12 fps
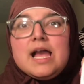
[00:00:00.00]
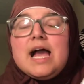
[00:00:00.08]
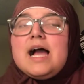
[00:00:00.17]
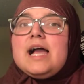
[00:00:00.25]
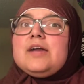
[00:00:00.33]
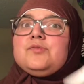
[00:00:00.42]

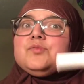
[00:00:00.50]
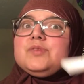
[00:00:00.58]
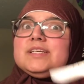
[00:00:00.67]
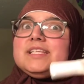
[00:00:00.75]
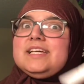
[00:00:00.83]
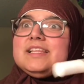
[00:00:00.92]
I
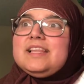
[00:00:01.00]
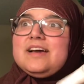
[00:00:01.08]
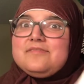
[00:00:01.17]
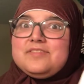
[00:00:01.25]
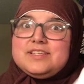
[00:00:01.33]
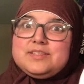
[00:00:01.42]
really
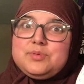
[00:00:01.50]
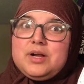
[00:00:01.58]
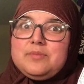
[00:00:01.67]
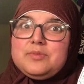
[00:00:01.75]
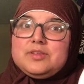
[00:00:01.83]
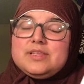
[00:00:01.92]
love this
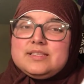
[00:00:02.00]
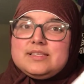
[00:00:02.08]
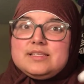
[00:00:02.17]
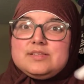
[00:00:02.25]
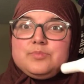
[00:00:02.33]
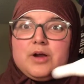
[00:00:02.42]
primer. This
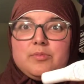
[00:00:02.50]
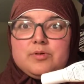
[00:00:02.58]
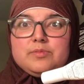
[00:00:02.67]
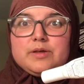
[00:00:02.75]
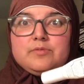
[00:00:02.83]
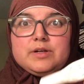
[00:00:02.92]
is
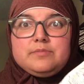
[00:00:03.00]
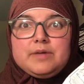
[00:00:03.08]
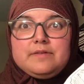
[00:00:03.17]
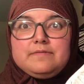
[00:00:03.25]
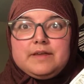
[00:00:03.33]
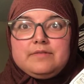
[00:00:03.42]
probably one of my
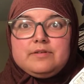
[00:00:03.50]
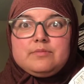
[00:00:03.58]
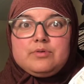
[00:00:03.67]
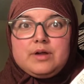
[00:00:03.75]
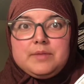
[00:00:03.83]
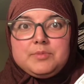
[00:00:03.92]
favorite
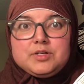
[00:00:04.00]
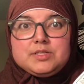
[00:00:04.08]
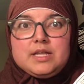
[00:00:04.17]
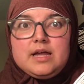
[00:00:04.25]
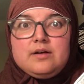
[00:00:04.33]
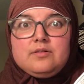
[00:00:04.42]
primers
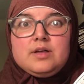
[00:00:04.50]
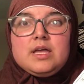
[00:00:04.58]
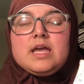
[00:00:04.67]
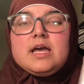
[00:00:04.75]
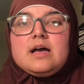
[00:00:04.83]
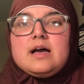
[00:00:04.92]
now.
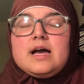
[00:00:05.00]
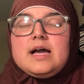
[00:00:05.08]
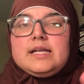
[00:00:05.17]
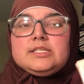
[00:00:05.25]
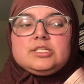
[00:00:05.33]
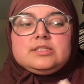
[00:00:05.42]

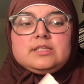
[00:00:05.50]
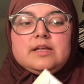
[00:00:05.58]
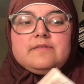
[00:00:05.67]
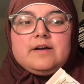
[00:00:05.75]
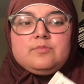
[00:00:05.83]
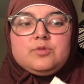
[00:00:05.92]
I just
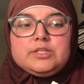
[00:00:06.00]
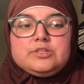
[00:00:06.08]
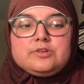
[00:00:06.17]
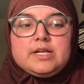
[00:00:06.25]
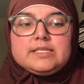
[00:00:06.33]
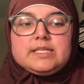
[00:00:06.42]
love how
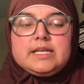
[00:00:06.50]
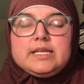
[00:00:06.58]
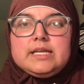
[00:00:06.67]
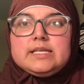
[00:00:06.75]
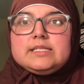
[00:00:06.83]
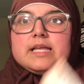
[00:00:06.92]
moisturizing it
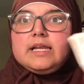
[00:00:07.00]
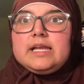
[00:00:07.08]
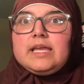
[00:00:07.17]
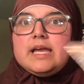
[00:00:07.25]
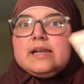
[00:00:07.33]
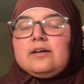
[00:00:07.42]
is, and
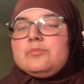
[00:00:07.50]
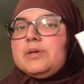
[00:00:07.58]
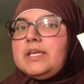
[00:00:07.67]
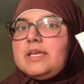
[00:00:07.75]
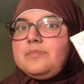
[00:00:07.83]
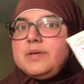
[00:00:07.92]
again, I'll be
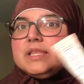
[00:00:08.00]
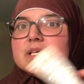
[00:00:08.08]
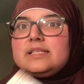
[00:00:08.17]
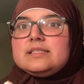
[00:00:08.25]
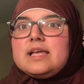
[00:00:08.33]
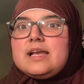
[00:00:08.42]
keeping
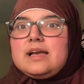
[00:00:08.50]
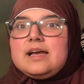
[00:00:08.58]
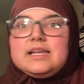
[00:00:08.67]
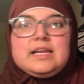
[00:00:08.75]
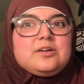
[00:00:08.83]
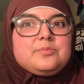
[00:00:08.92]
this and
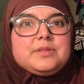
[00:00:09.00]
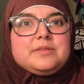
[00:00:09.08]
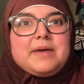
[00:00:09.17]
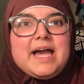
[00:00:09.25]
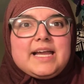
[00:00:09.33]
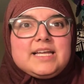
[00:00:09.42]
cutting open the
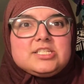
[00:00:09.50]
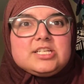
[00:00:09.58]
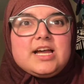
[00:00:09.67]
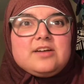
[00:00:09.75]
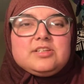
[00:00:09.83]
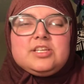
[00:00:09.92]
package
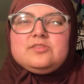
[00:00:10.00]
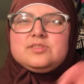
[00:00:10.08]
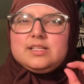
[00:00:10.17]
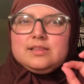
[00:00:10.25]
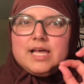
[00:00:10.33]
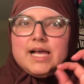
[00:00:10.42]
now to use
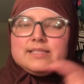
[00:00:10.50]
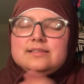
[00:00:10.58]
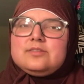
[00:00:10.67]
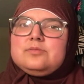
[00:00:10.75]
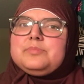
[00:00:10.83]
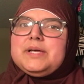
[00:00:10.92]
the last
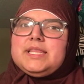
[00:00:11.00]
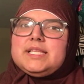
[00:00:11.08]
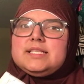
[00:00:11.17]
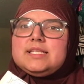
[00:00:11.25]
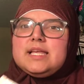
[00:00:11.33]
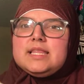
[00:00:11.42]
little bit
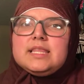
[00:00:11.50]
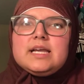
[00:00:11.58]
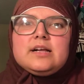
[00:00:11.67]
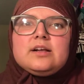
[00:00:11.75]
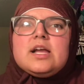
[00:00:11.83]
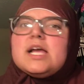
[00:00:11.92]
that's in
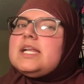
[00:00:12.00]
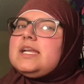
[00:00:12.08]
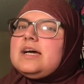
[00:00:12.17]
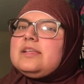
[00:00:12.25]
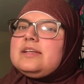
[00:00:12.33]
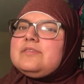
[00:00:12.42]
there
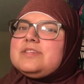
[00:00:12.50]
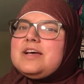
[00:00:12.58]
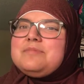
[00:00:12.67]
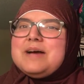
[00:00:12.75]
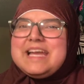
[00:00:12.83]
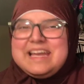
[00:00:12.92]
now that I've
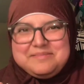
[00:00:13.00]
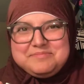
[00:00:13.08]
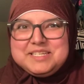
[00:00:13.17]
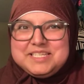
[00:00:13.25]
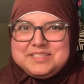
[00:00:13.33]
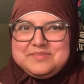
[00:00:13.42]
done my empties